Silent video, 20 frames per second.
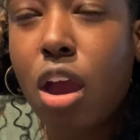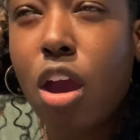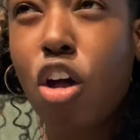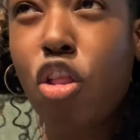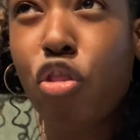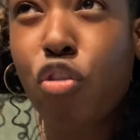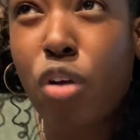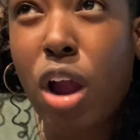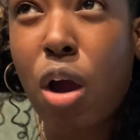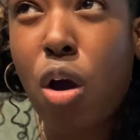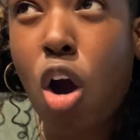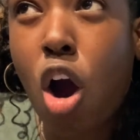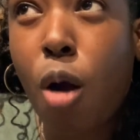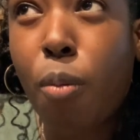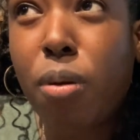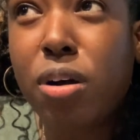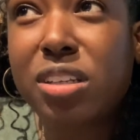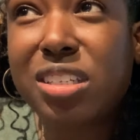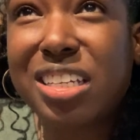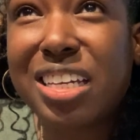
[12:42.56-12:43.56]
throughout
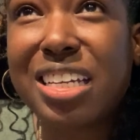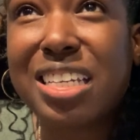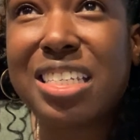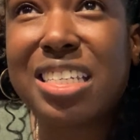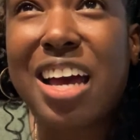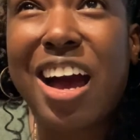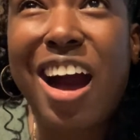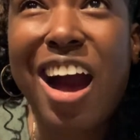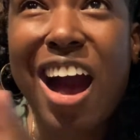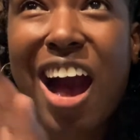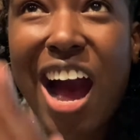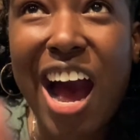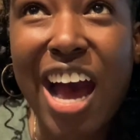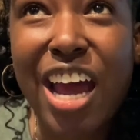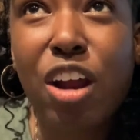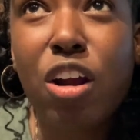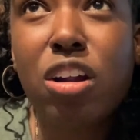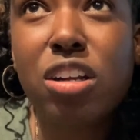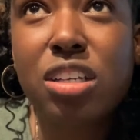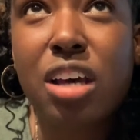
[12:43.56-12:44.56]
almost the
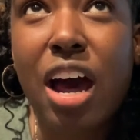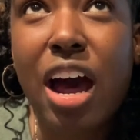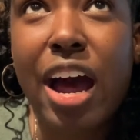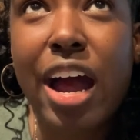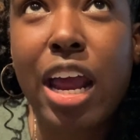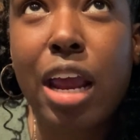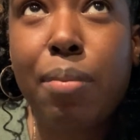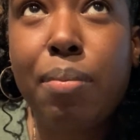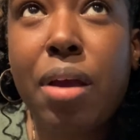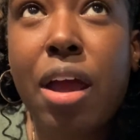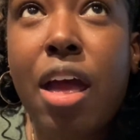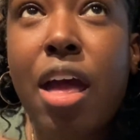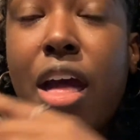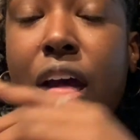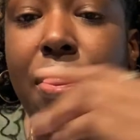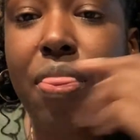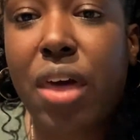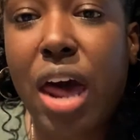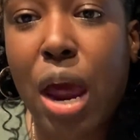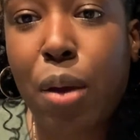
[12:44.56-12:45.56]
entire time
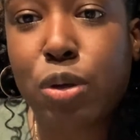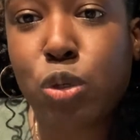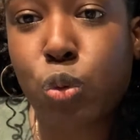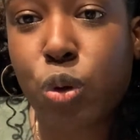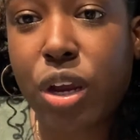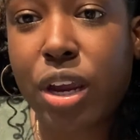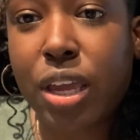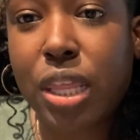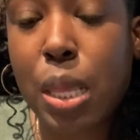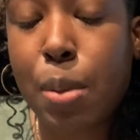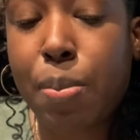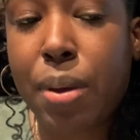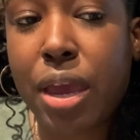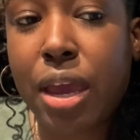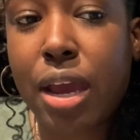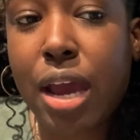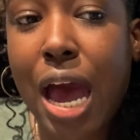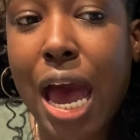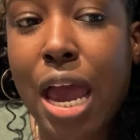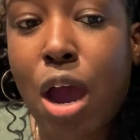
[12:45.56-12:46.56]
that I was working at the
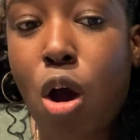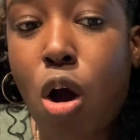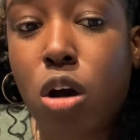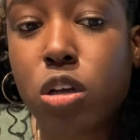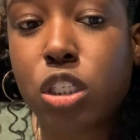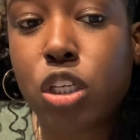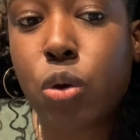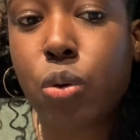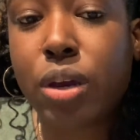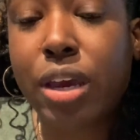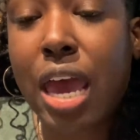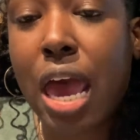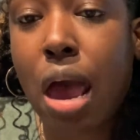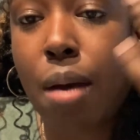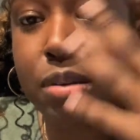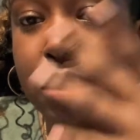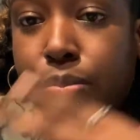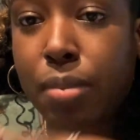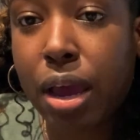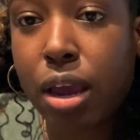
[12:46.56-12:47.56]
bank, I also
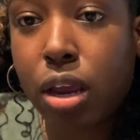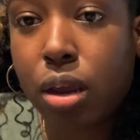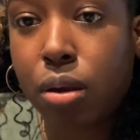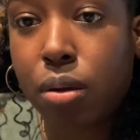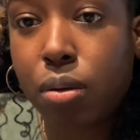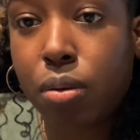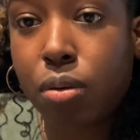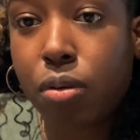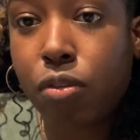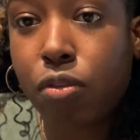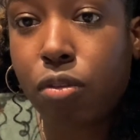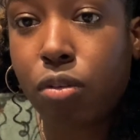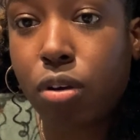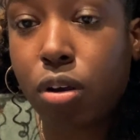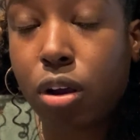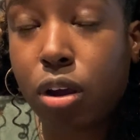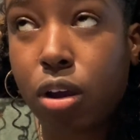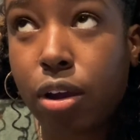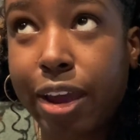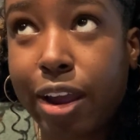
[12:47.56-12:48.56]
kept my
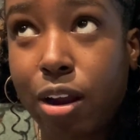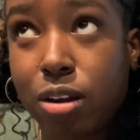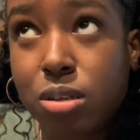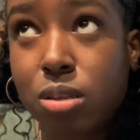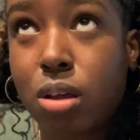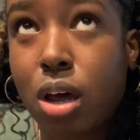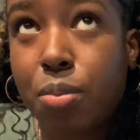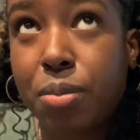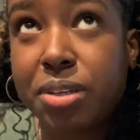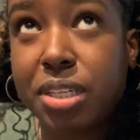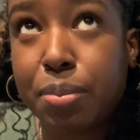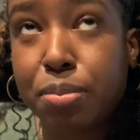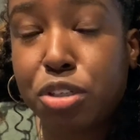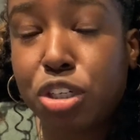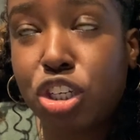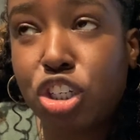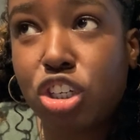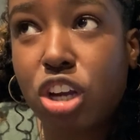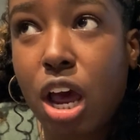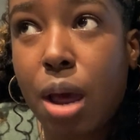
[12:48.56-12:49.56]
hair salon
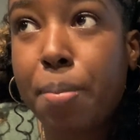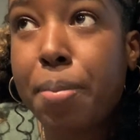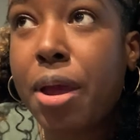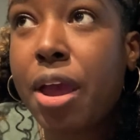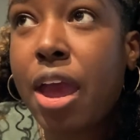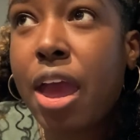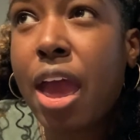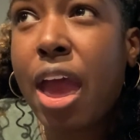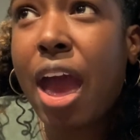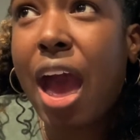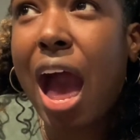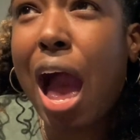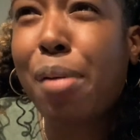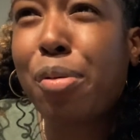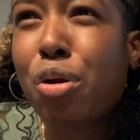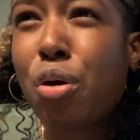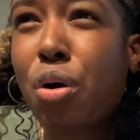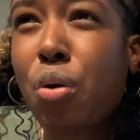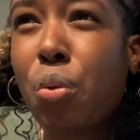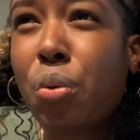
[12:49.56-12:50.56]
receptionist job.
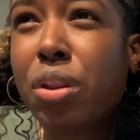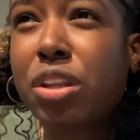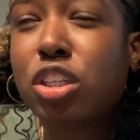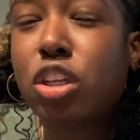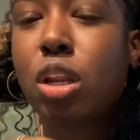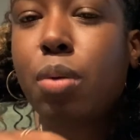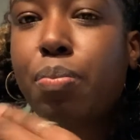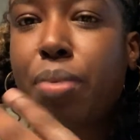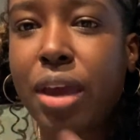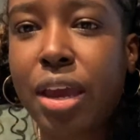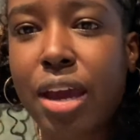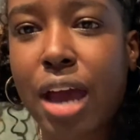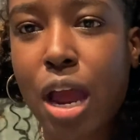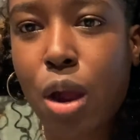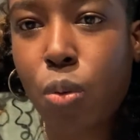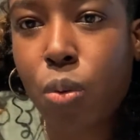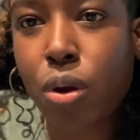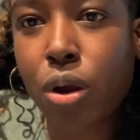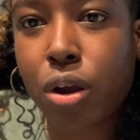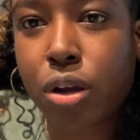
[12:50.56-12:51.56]
So the bank, I
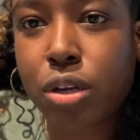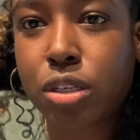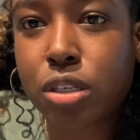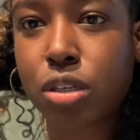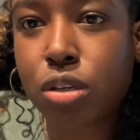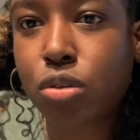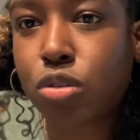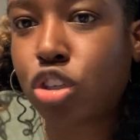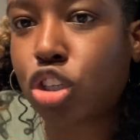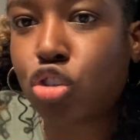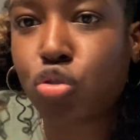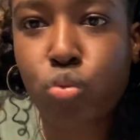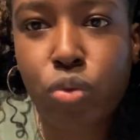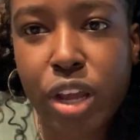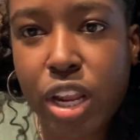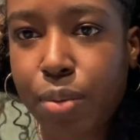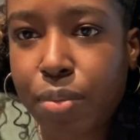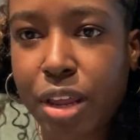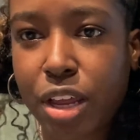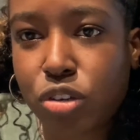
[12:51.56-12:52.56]
worked just
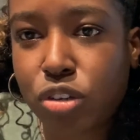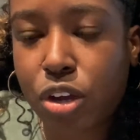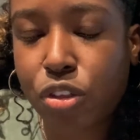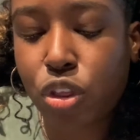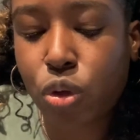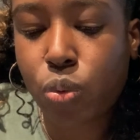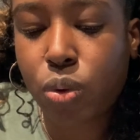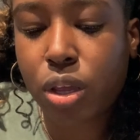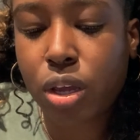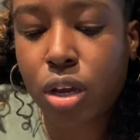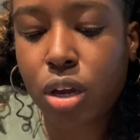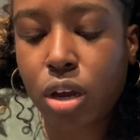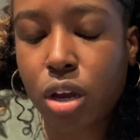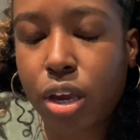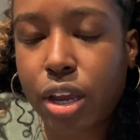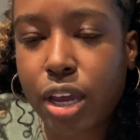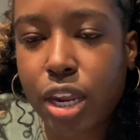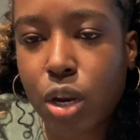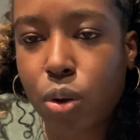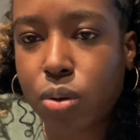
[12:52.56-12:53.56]
random days throughout the week.
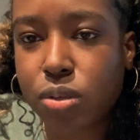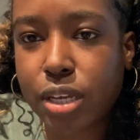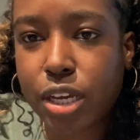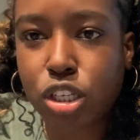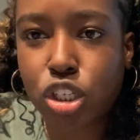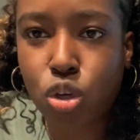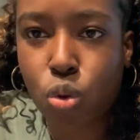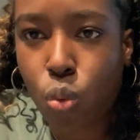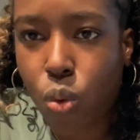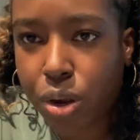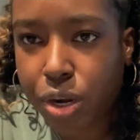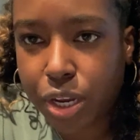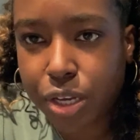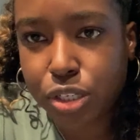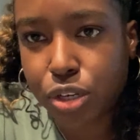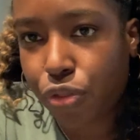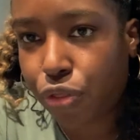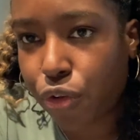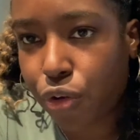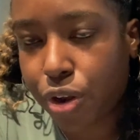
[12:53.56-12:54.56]
Again, it was like 20 to
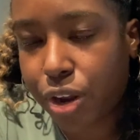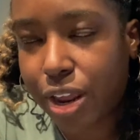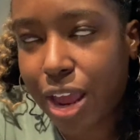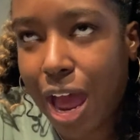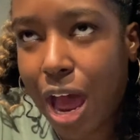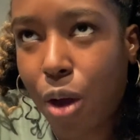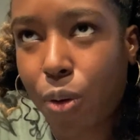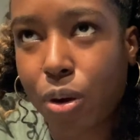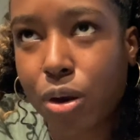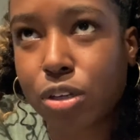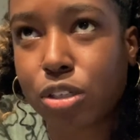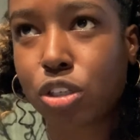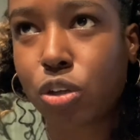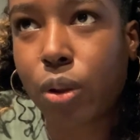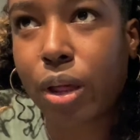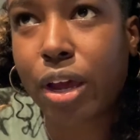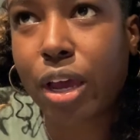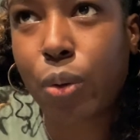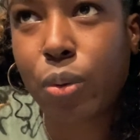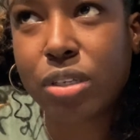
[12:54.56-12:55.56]
30 hours. So
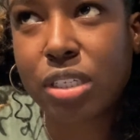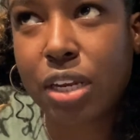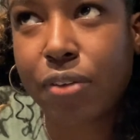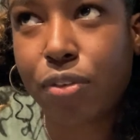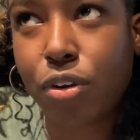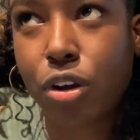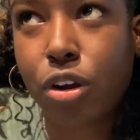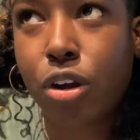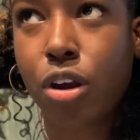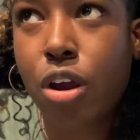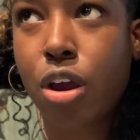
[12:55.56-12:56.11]
like it was never